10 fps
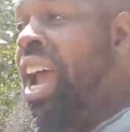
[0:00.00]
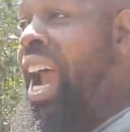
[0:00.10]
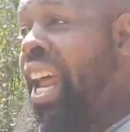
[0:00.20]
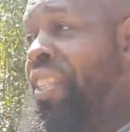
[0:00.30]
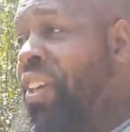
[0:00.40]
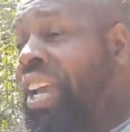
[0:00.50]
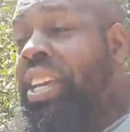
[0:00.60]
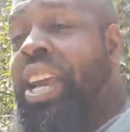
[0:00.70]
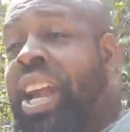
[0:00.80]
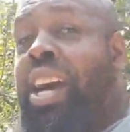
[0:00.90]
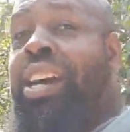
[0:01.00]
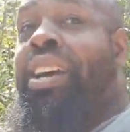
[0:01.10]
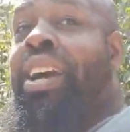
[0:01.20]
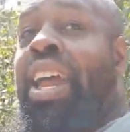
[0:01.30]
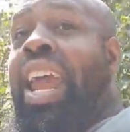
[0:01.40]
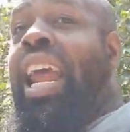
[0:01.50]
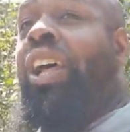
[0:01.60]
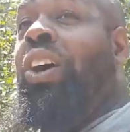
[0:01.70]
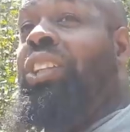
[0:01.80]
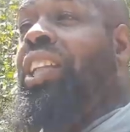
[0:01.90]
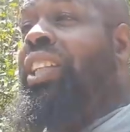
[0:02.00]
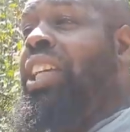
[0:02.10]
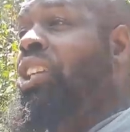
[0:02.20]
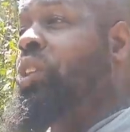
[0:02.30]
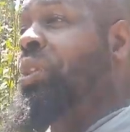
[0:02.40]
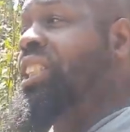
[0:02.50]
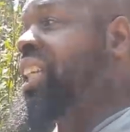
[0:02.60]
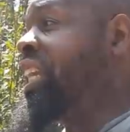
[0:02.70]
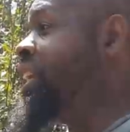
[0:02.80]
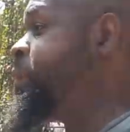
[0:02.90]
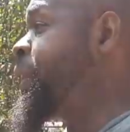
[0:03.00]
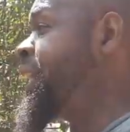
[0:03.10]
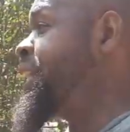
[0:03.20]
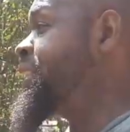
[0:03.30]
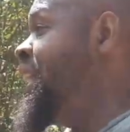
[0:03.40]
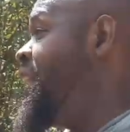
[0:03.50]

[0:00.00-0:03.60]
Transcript: and I thank Yah, and the only thing that they can do is seize because